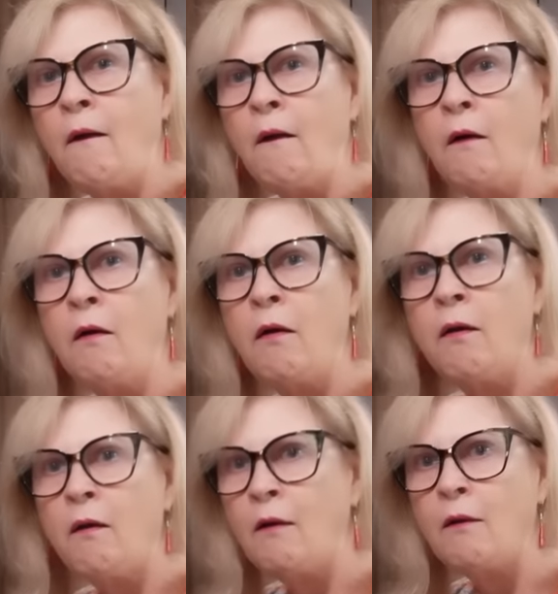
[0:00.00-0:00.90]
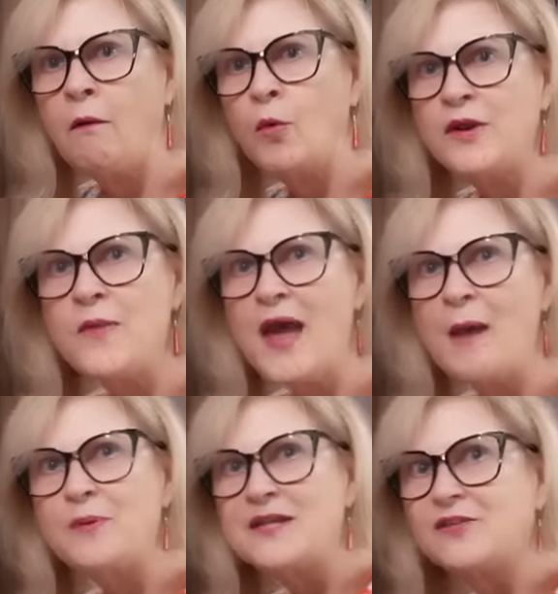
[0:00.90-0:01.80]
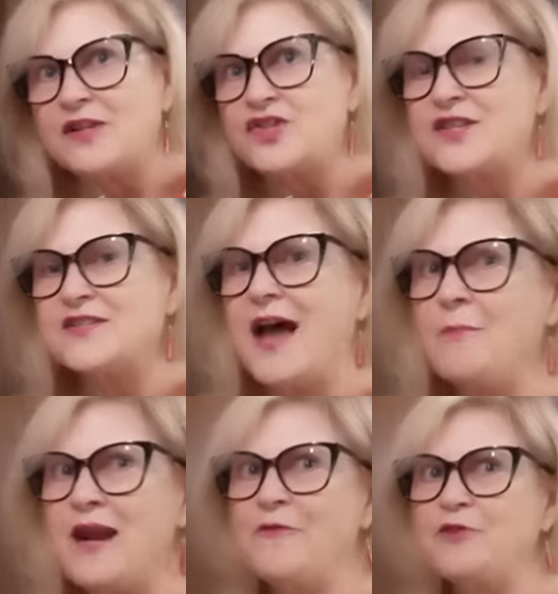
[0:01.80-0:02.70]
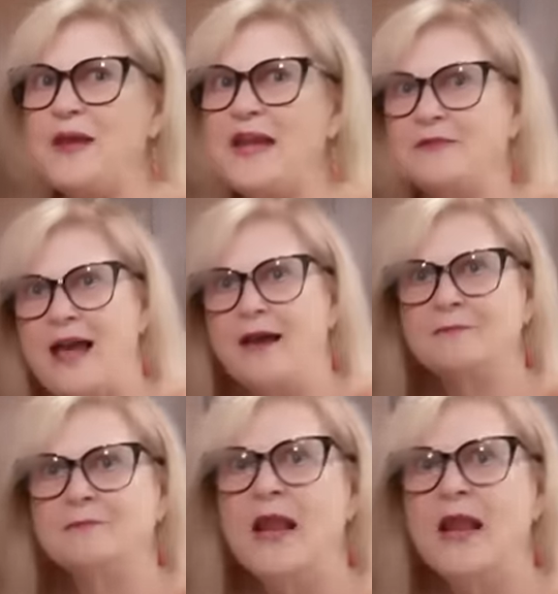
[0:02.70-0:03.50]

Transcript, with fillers: Ooh, wouldn't that be delicious? I'm gonna have to make that.